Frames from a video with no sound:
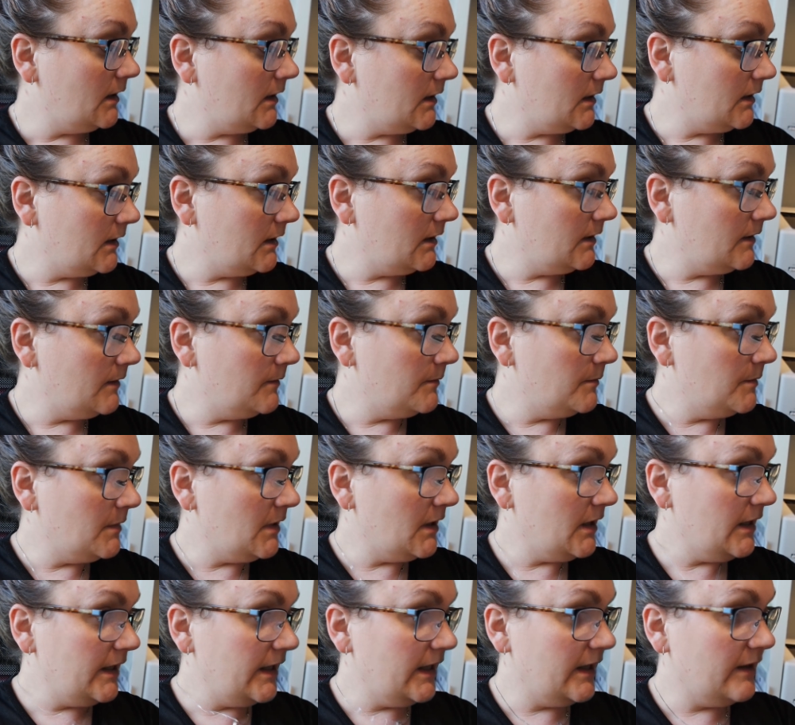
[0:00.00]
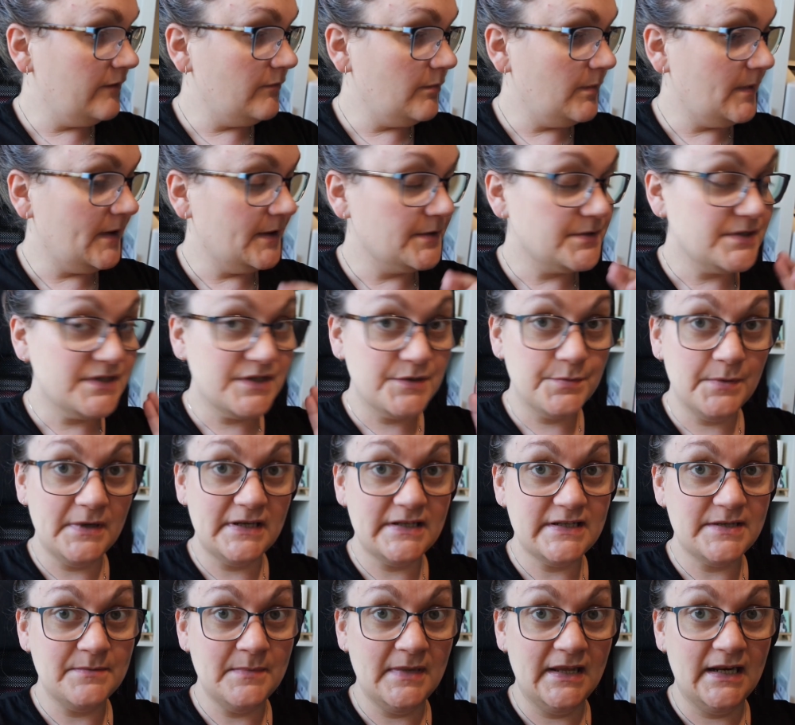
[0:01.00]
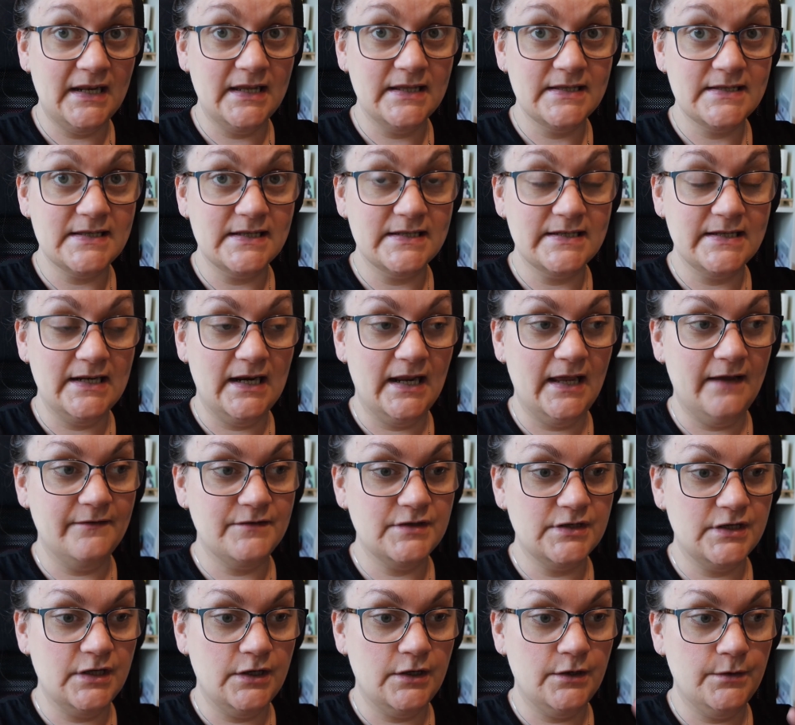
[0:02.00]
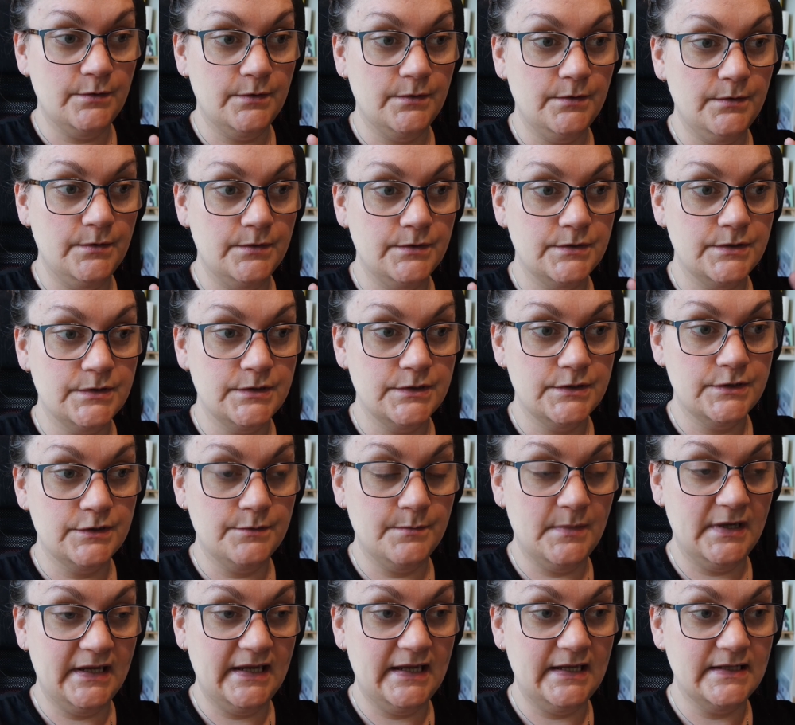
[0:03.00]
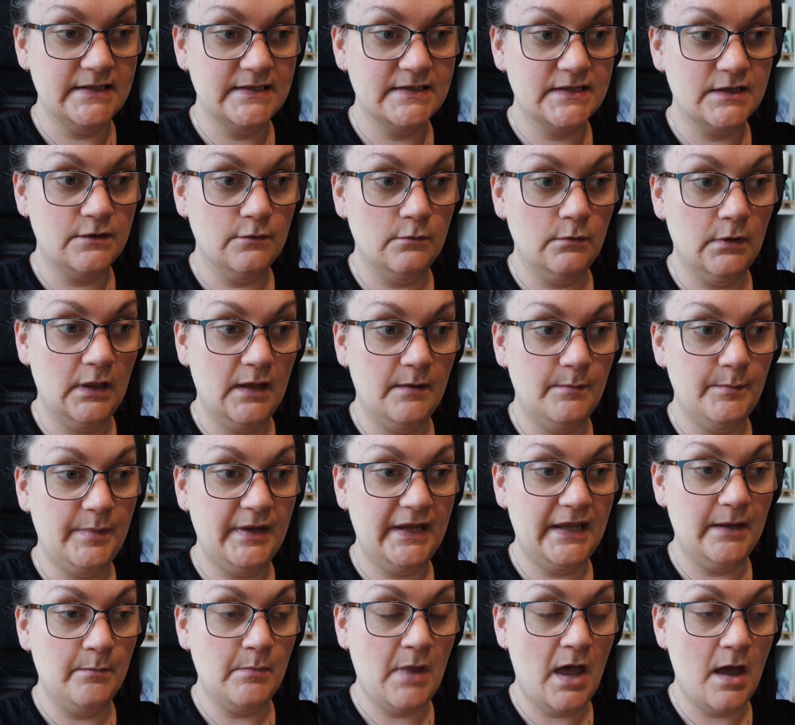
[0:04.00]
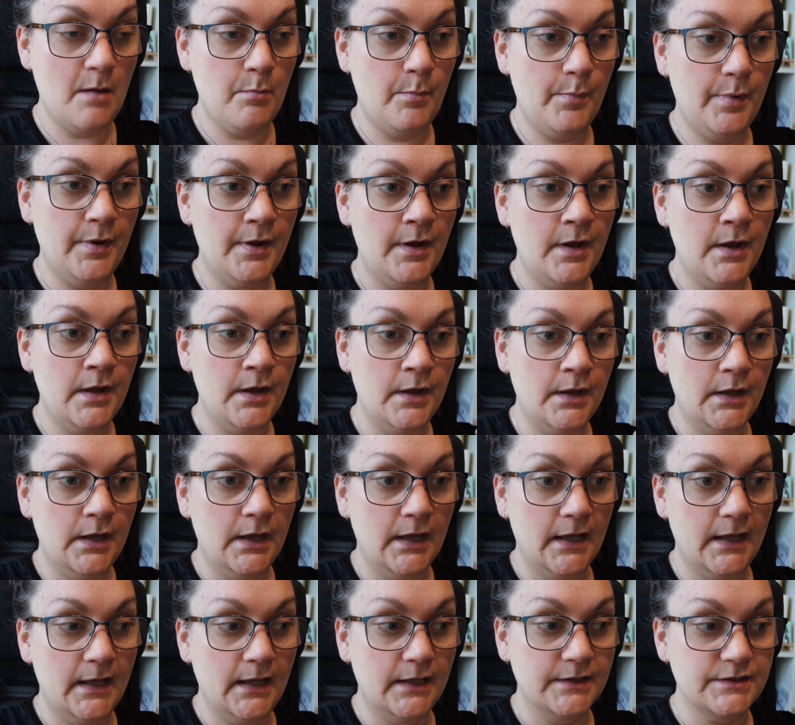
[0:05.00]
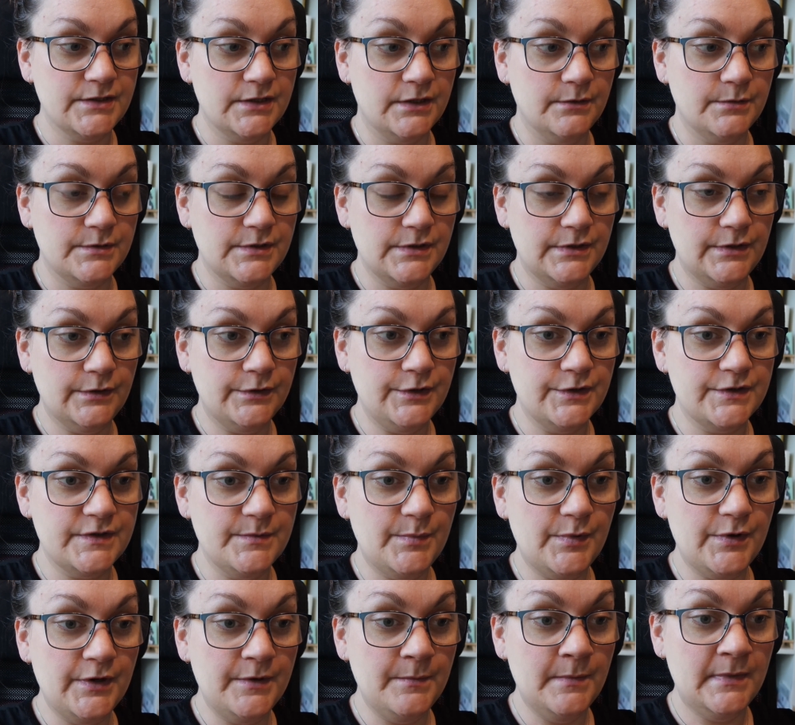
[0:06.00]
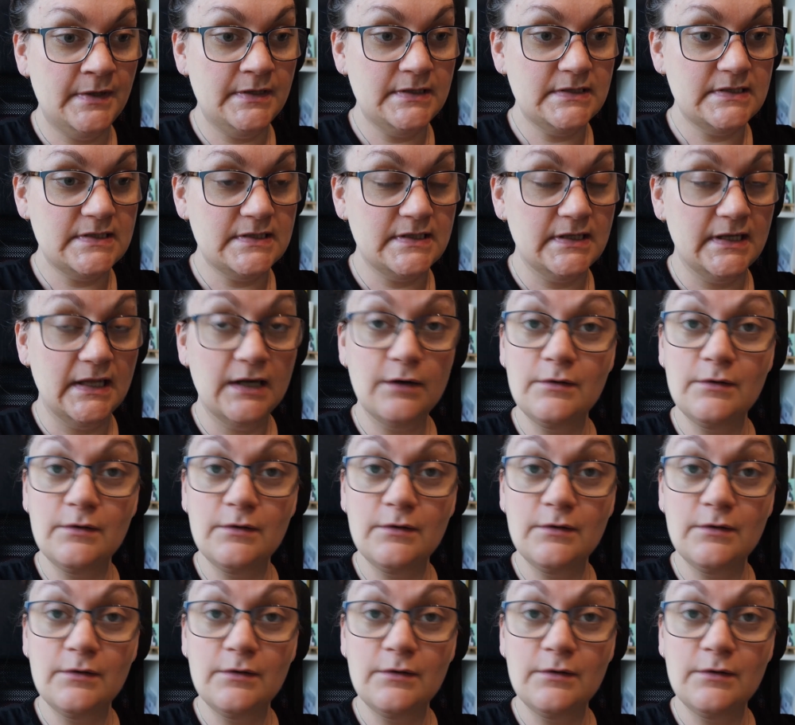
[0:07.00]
I have about 20 minutes until I have to go to my kid's school and pick him up. To go to a doctor's appointment.